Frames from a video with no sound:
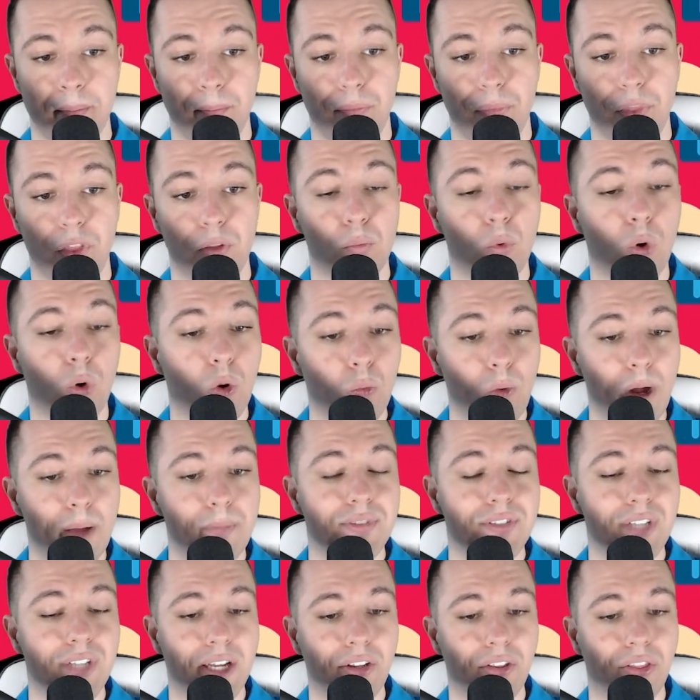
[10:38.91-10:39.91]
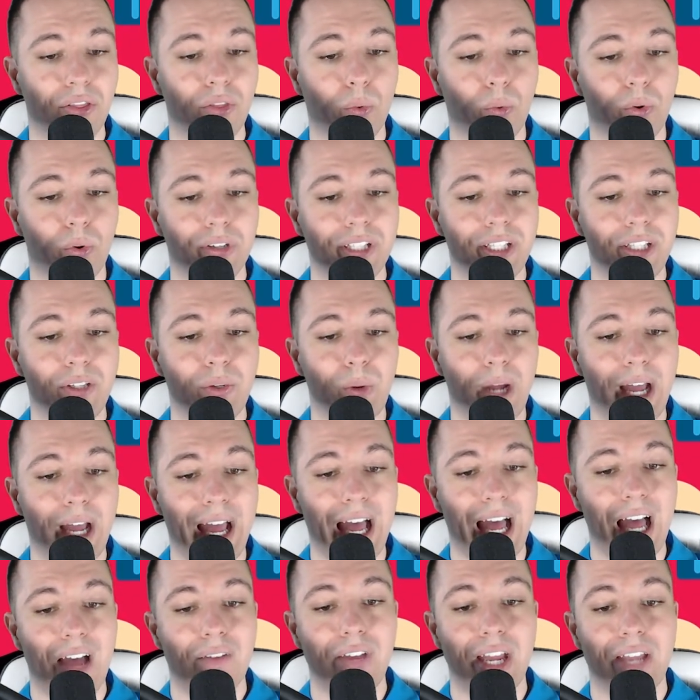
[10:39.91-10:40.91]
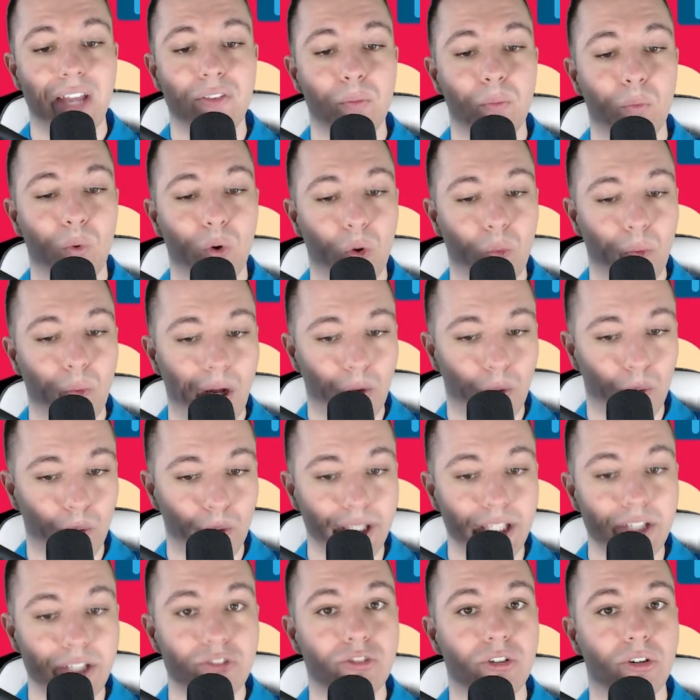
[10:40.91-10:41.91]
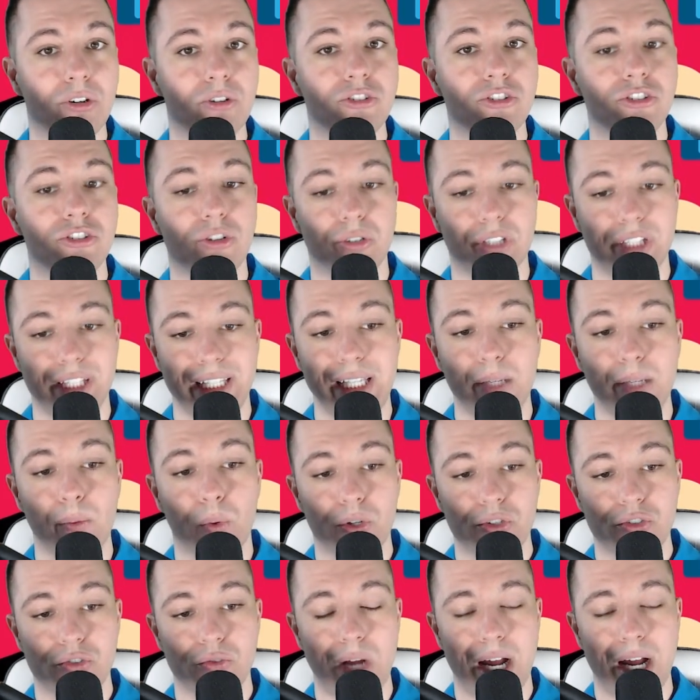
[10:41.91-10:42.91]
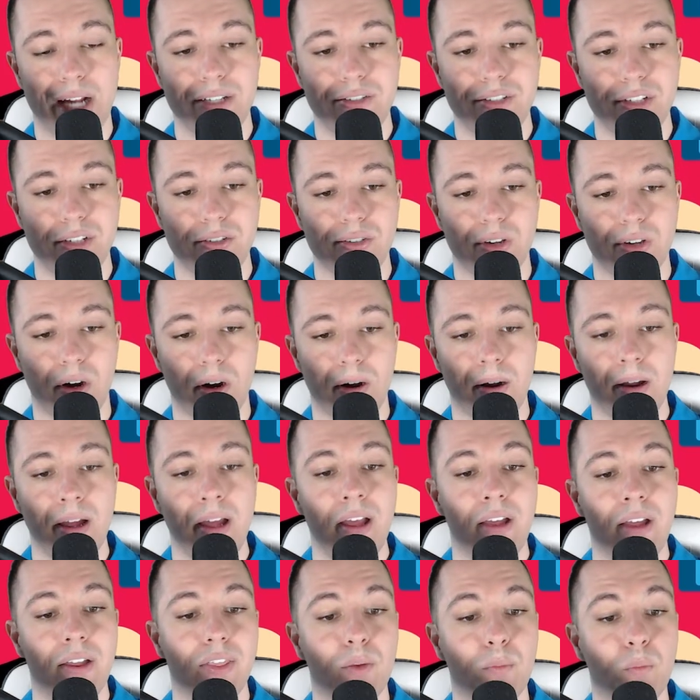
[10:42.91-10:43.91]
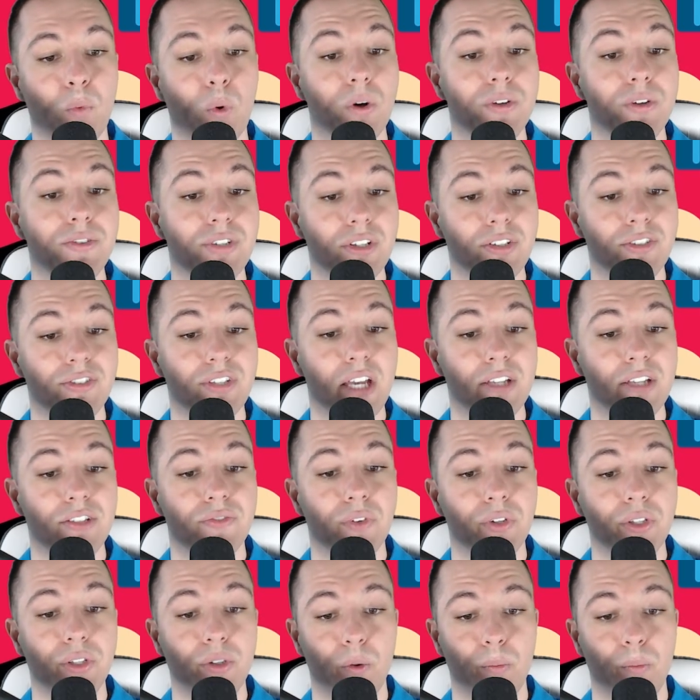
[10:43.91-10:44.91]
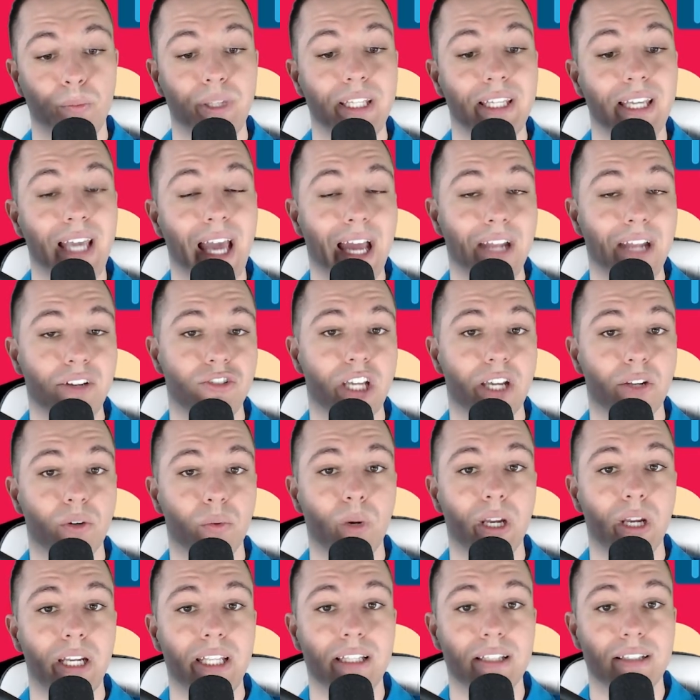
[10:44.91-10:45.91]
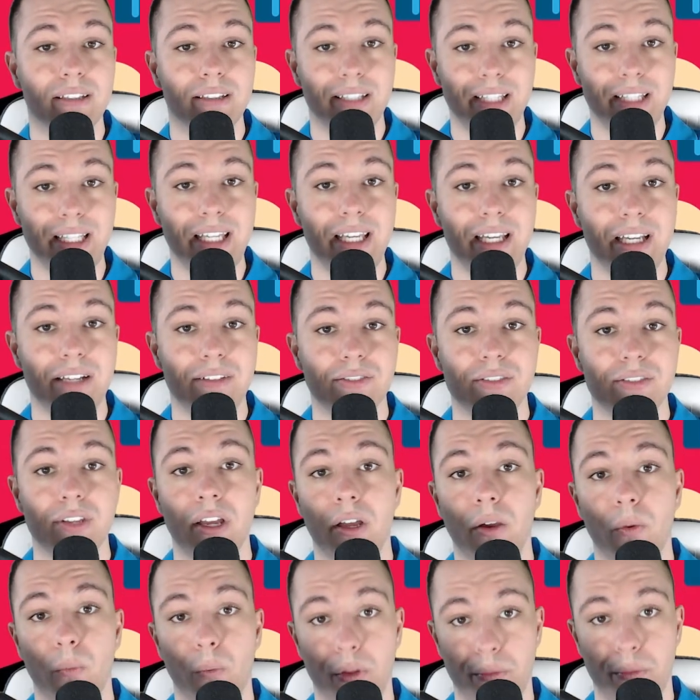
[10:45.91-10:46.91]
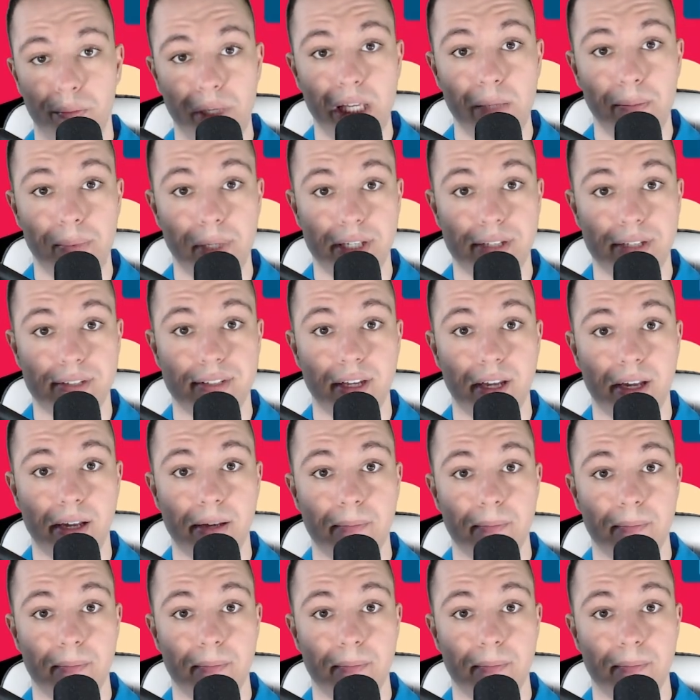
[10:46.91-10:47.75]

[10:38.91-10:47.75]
The more website authority you have and the more well-researched your keyword strategies are, the more successful you'll be at generating leads with PPC.